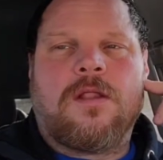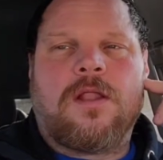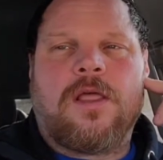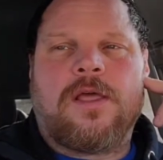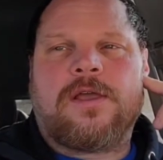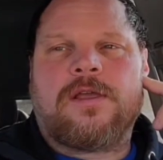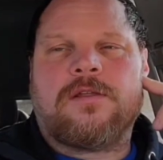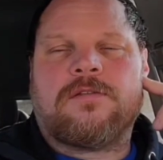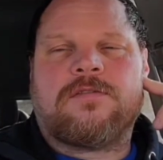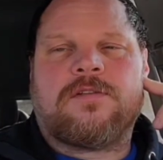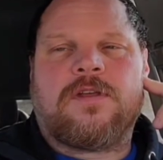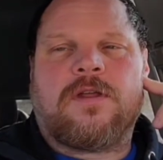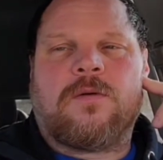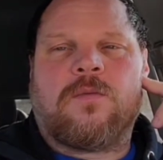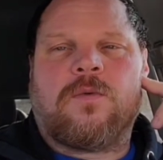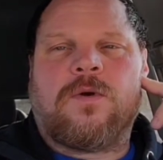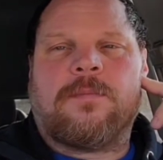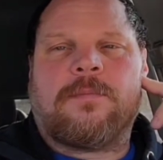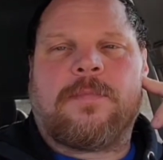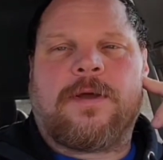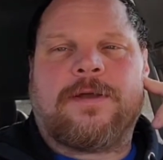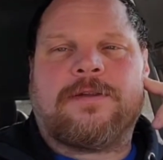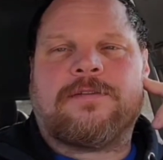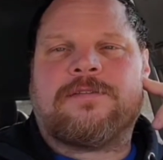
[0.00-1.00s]
like, instead of
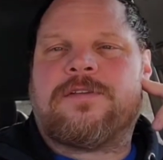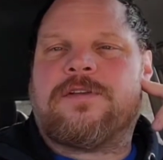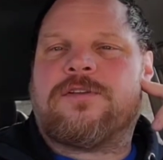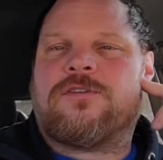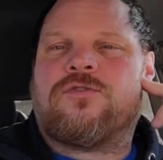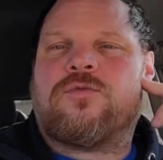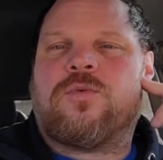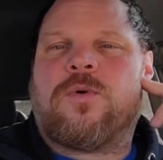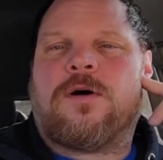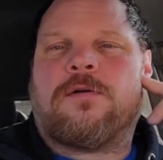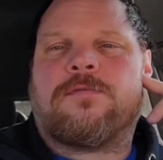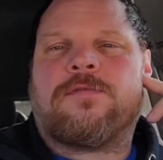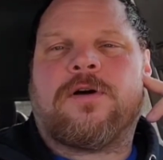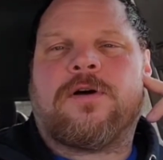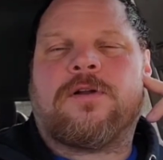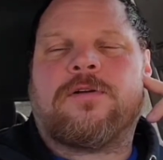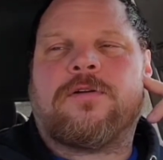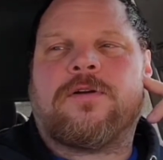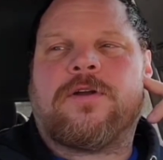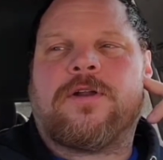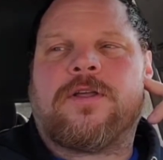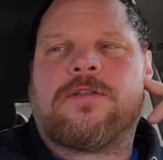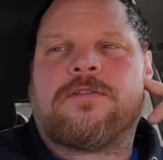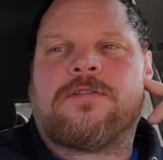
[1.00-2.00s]
where mine says
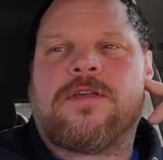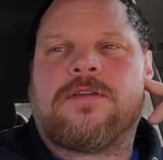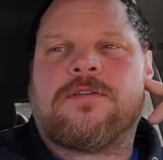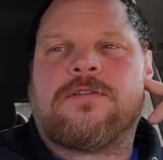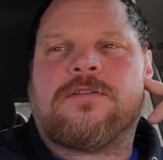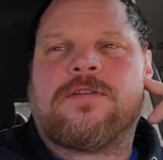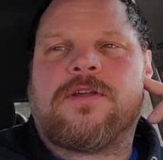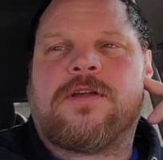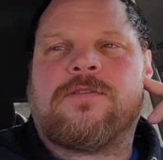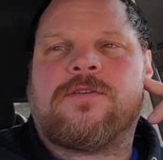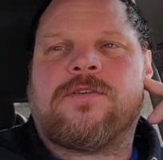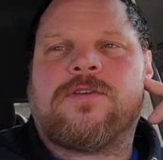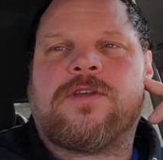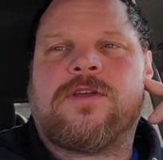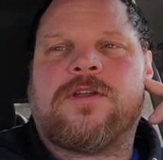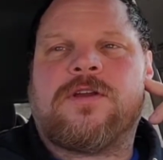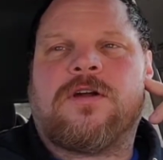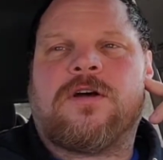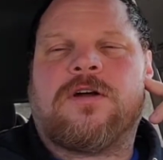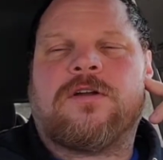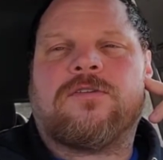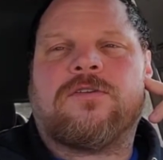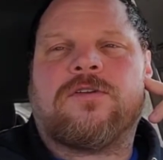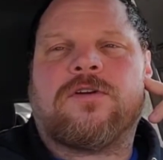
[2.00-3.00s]
1200, it says
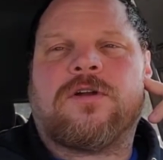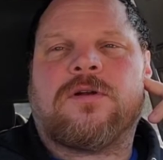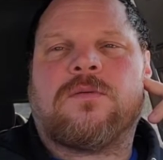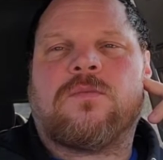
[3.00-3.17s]
1700,